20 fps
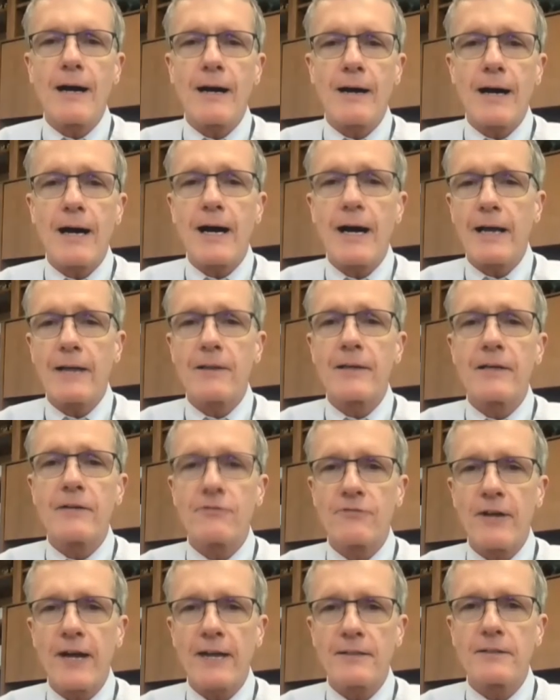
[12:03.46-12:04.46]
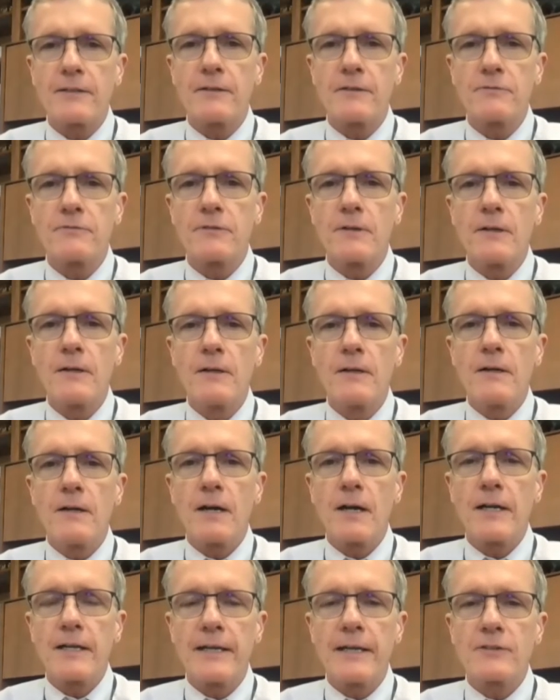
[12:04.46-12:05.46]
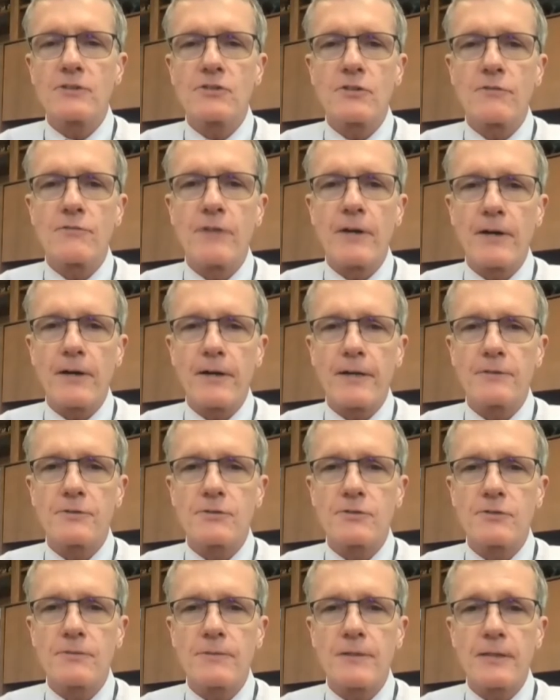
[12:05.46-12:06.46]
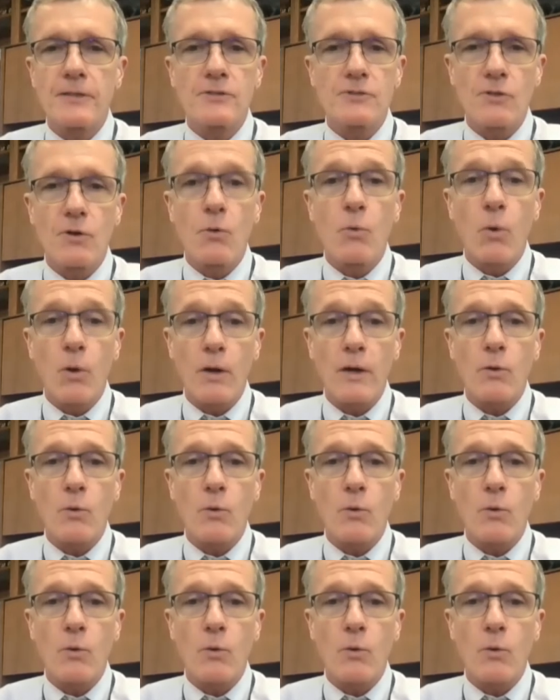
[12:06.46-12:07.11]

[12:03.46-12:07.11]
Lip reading: highly effective against the variants. They still work